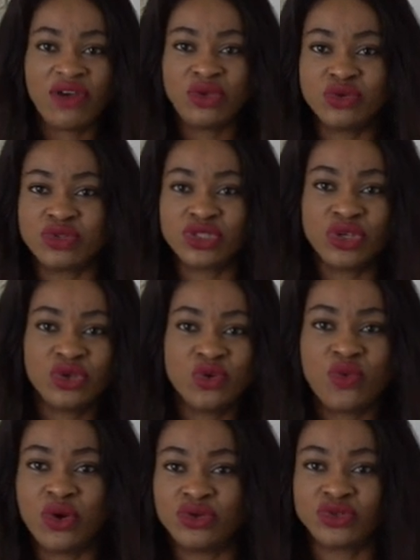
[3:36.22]
you see, you
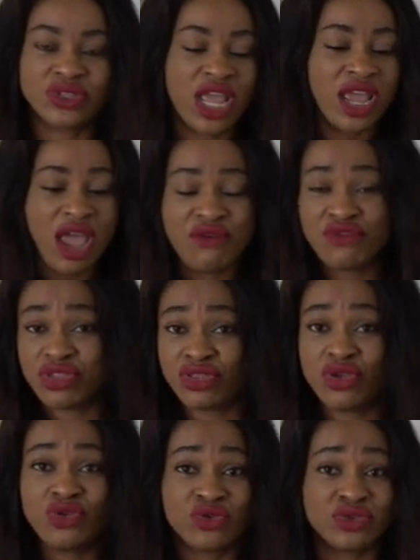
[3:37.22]
want to take
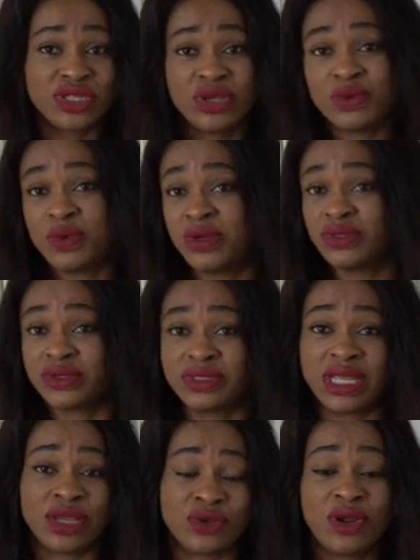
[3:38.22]
everything you see, you want to take.